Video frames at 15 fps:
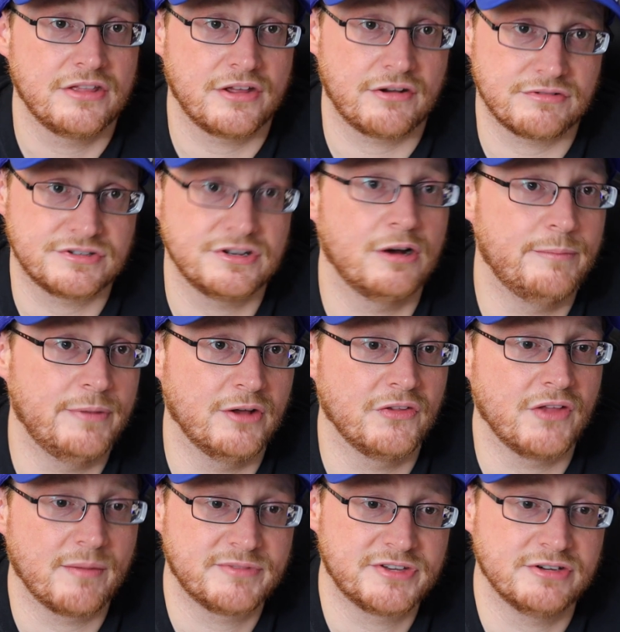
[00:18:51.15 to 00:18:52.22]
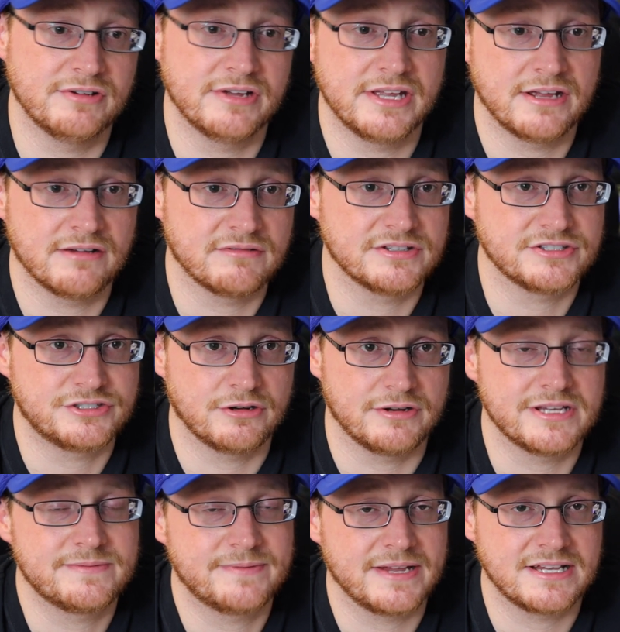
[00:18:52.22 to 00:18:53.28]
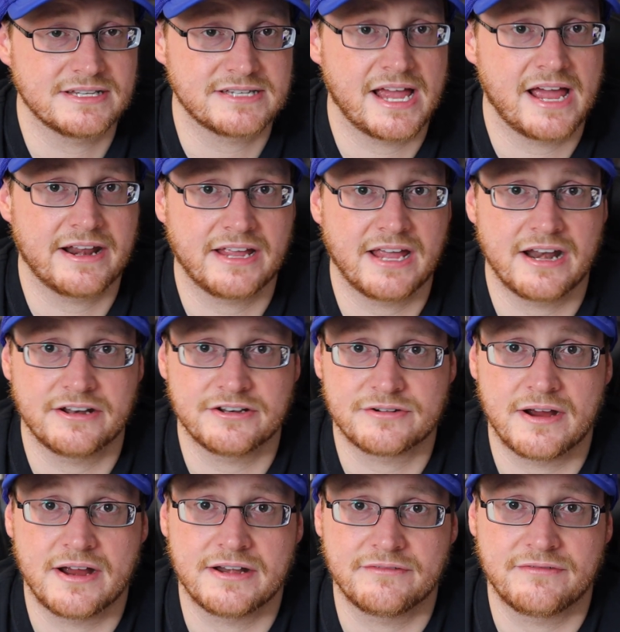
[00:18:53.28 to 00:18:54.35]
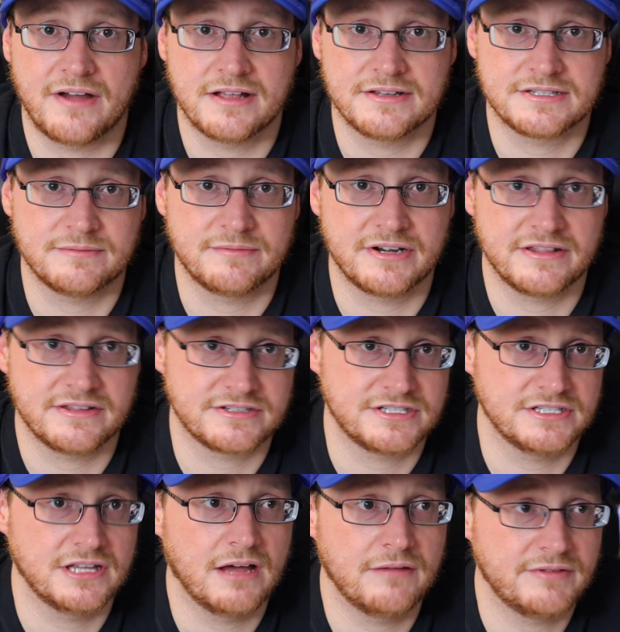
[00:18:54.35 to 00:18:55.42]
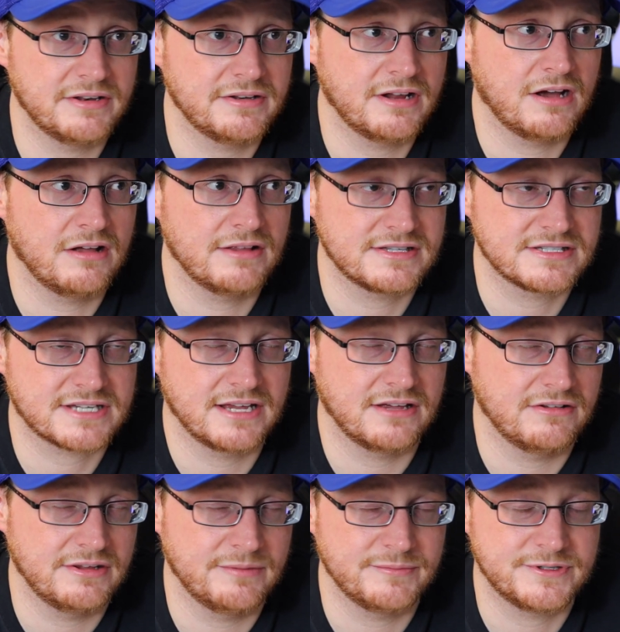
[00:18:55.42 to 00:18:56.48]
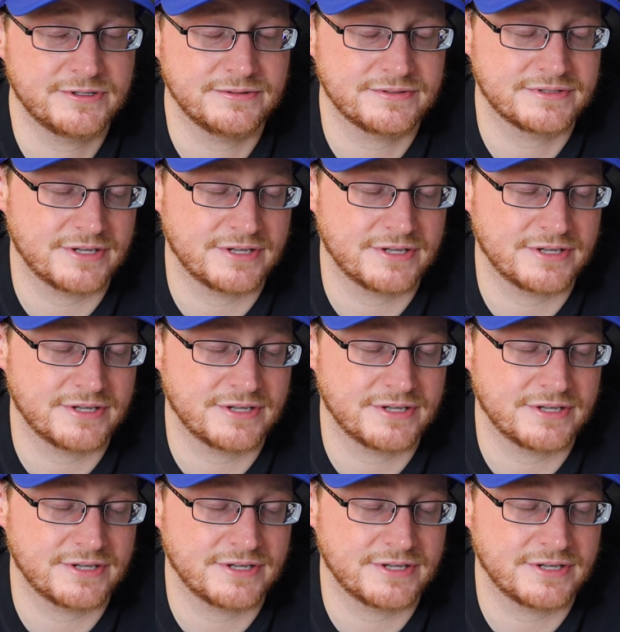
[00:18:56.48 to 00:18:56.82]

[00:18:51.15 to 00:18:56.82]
There was no build up to it. It was Joyce being sad again and trying to find somebody that she loved, and oh, let's kill him too.